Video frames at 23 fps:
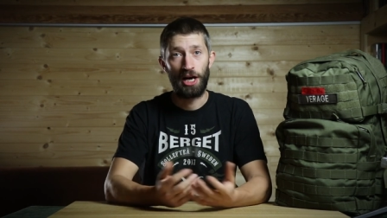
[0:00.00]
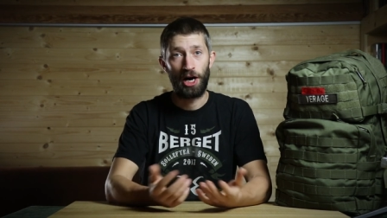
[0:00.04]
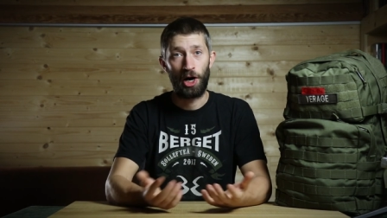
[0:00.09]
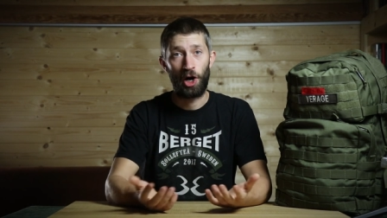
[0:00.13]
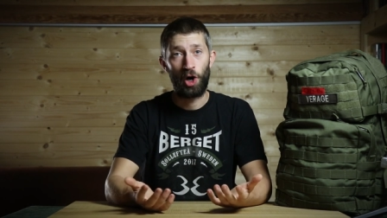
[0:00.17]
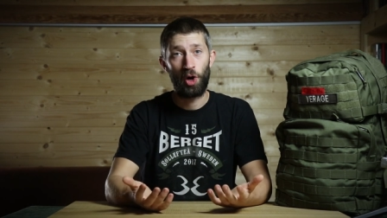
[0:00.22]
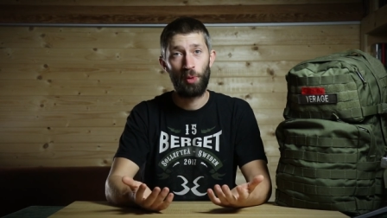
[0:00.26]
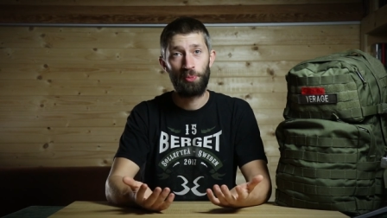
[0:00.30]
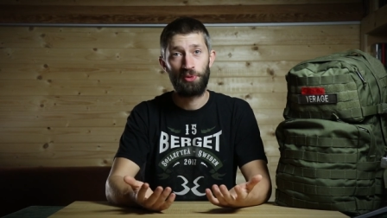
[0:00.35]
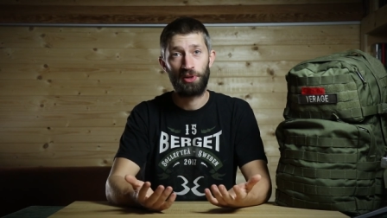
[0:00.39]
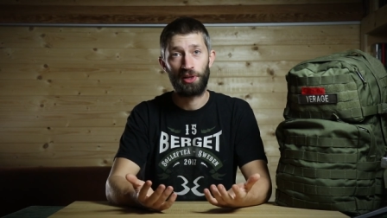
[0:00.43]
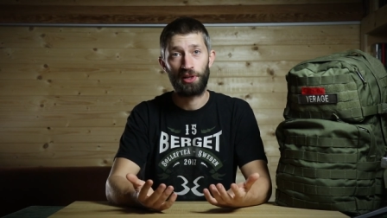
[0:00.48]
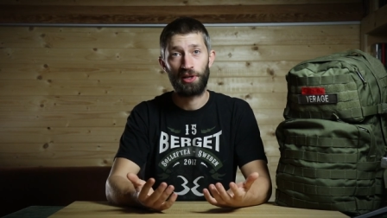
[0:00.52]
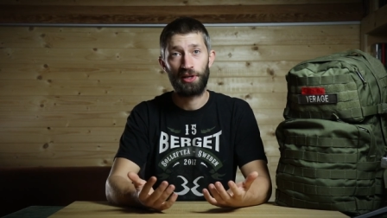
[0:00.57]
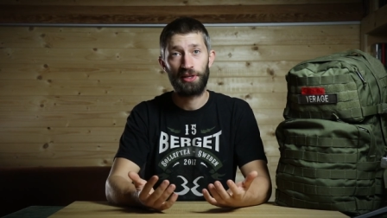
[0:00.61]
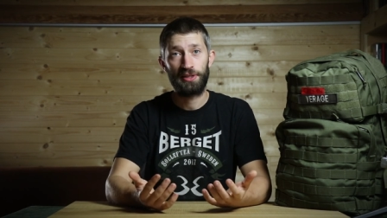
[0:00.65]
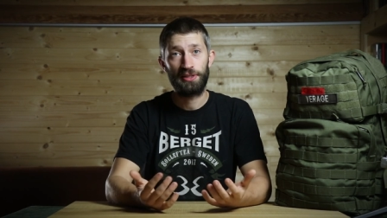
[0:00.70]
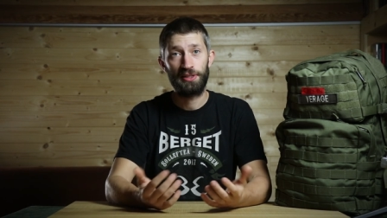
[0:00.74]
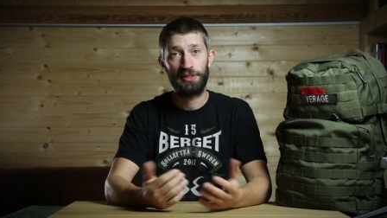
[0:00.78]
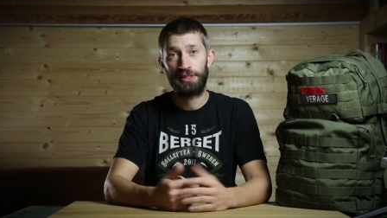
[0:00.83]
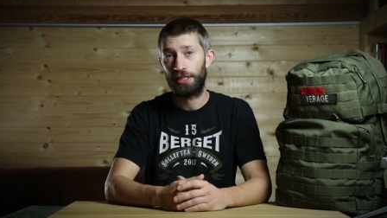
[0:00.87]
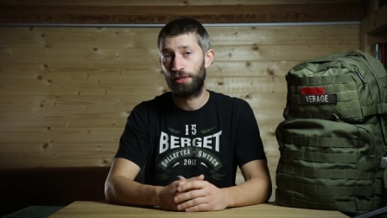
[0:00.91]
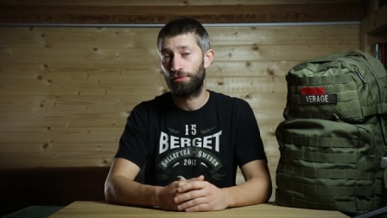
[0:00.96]
I hope you liked
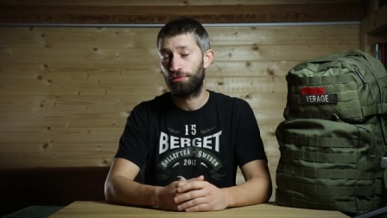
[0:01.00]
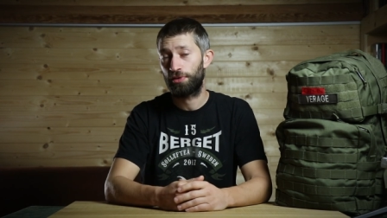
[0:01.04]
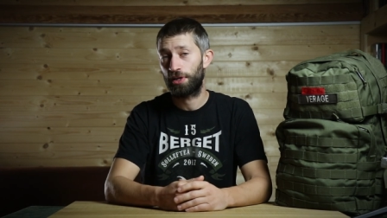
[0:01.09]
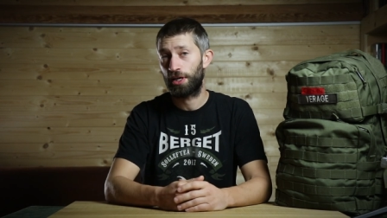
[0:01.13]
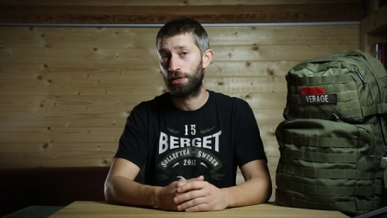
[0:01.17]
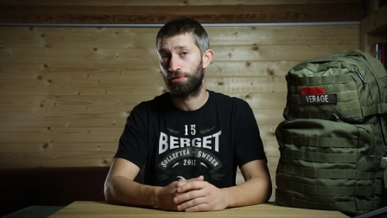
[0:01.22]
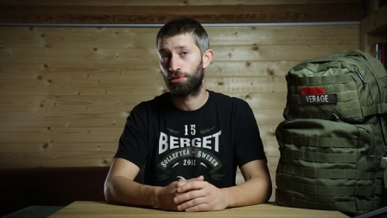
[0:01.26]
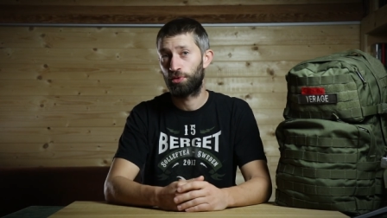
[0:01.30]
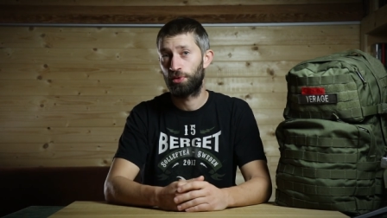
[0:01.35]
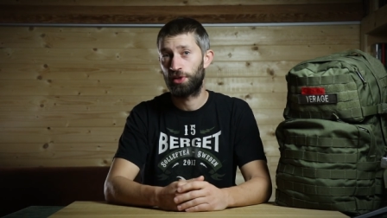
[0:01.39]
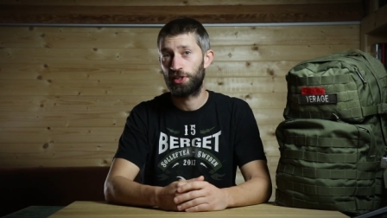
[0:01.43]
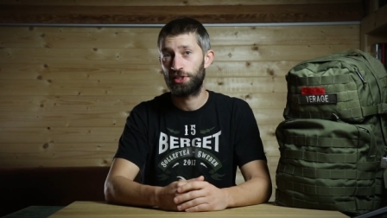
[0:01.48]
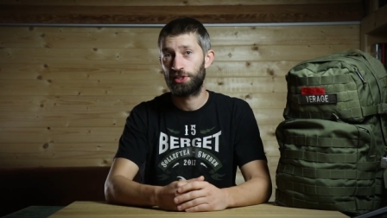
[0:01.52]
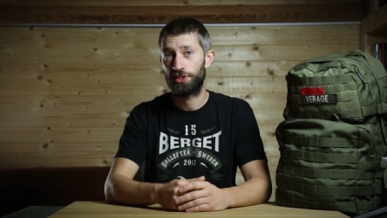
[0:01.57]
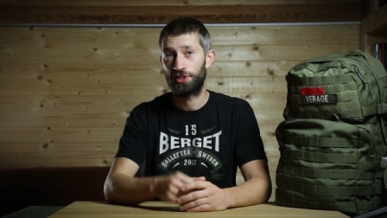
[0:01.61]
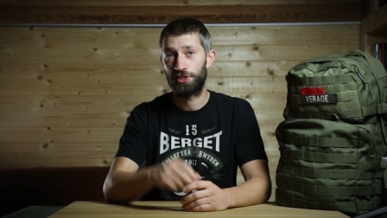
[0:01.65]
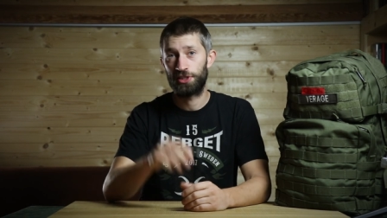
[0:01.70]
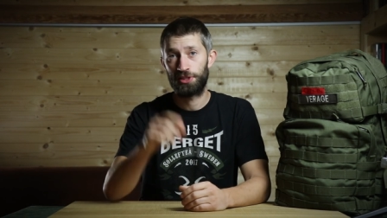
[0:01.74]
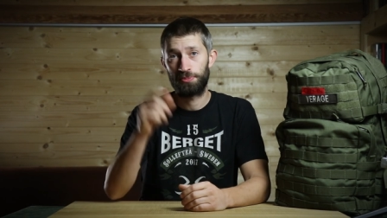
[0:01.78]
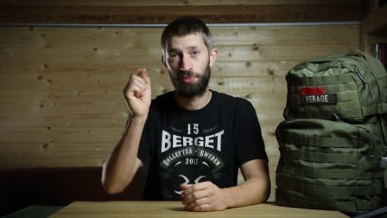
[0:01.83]
it. If you have questions,